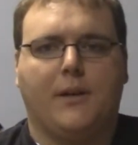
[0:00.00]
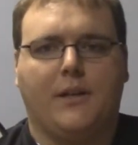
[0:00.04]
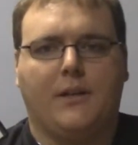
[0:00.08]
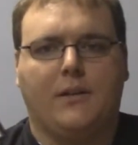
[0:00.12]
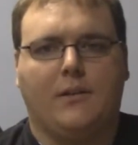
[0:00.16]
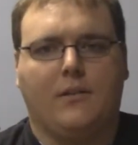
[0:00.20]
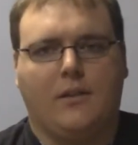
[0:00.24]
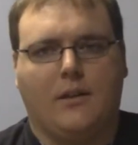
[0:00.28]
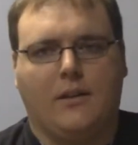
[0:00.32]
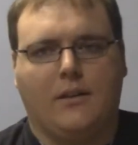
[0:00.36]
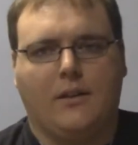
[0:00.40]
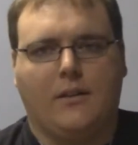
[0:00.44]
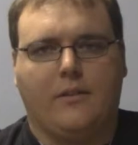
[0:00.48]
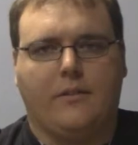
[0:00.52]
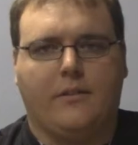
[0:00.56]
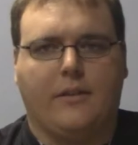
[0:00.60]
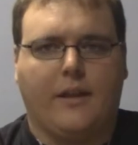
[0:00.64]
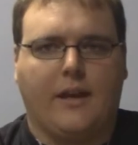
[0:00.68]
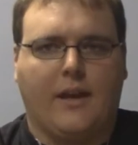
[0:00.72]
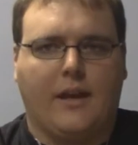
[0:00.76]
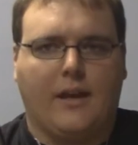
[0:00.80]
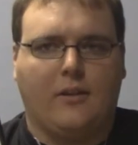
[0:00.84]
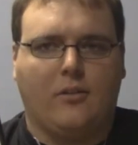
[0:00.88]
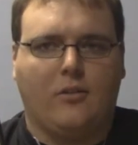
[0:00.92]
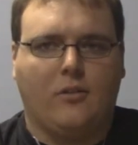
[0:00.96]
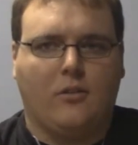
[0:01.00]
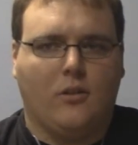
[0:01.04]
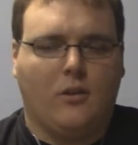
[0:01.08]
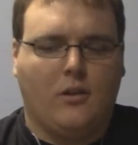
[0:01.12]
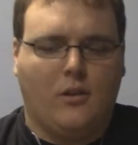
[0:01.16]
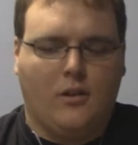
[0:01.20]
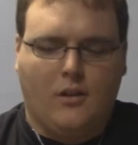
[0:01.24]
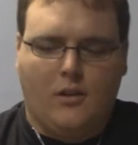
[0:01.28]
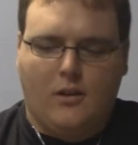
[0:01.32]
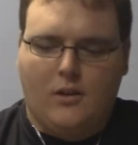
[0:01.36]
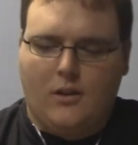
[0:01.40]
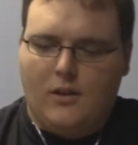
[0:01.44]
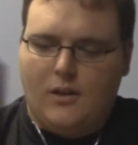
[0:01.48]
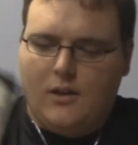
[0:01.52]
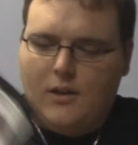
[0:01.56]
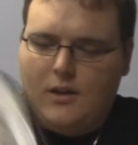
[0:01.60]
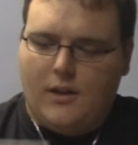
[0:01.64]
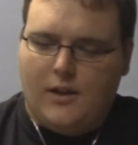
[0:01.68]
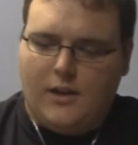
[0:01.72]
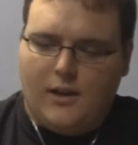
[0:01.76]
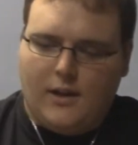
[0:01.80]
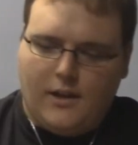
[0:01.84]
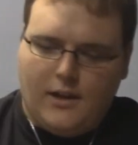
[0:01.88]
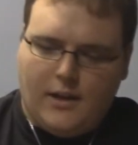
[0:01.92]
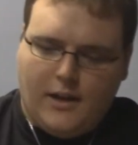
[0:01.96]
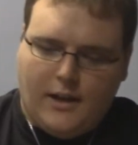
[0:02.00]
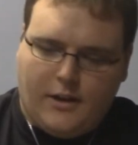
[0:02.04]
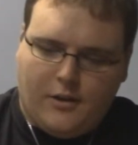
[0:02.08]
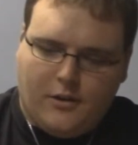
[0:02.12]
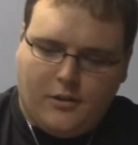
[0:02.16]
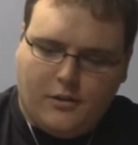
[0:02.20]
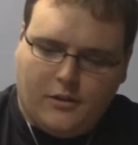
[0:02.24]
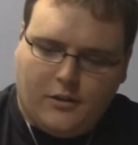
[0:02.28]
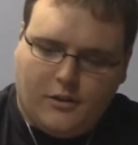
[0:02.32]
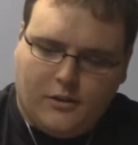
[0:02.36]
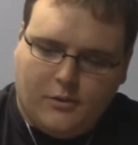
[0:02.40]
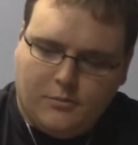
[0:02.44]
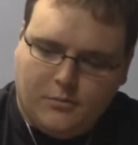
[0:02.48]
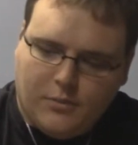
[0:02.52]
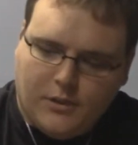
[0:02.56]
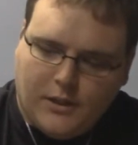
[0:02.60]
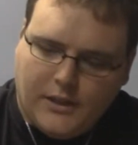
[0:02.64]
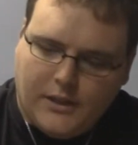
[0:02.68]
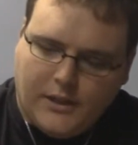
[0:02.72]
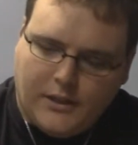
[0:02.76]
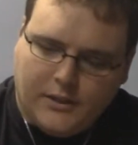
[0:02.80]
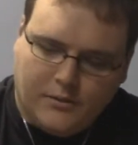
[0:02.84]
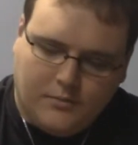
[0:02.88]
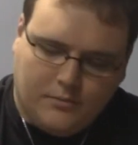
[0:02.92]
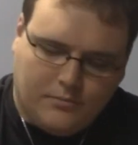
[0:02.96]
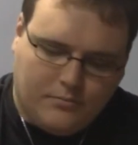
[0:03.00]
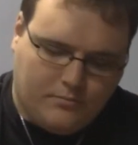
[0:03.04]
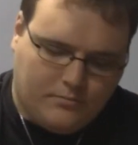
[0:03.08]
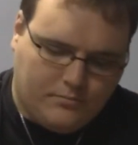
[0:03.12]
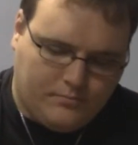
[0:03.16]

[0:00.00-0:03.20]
but at least the case, I couldn't complain.